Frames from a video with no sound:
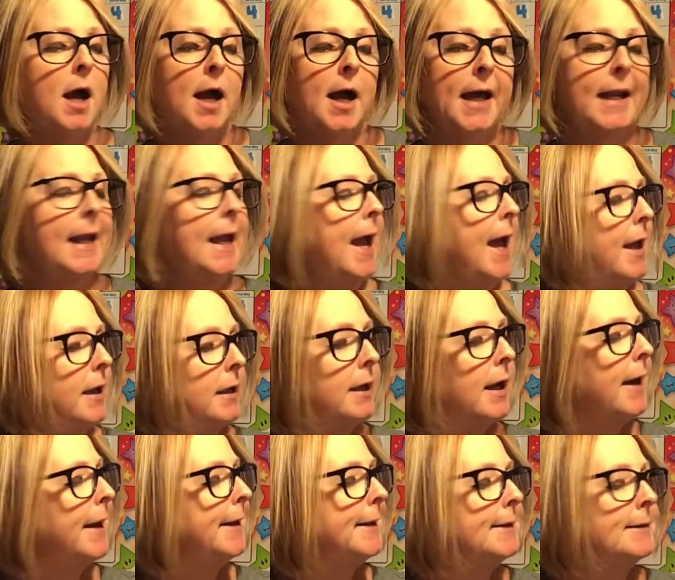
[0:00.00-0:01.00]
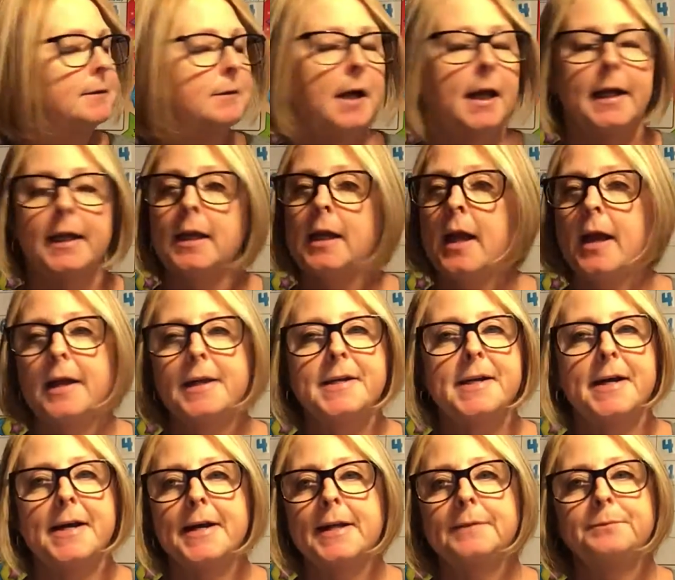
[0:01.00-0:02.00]
I cannot, I
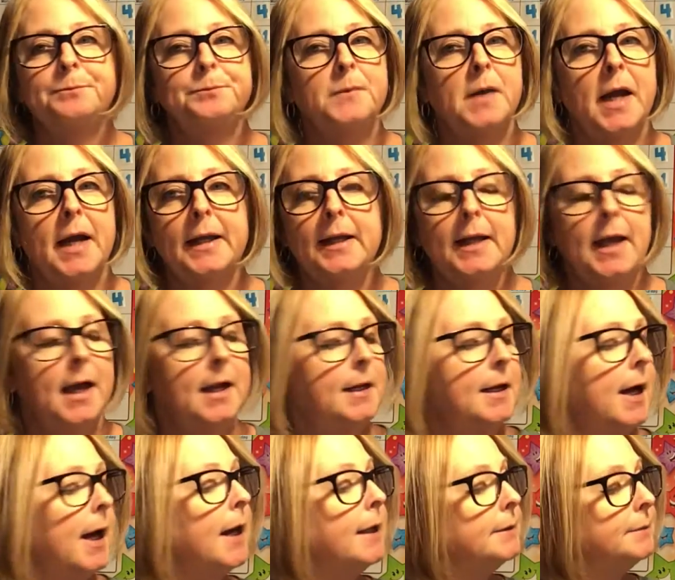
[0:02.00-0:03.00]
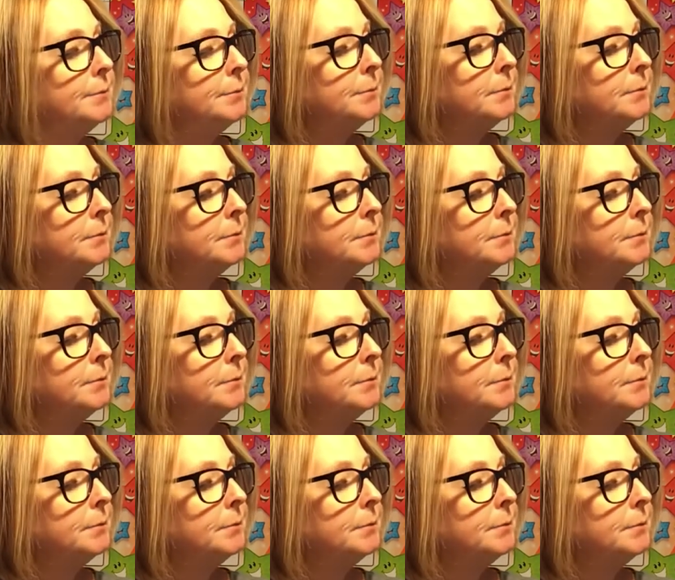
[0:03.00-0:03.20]
cannot, I cannot.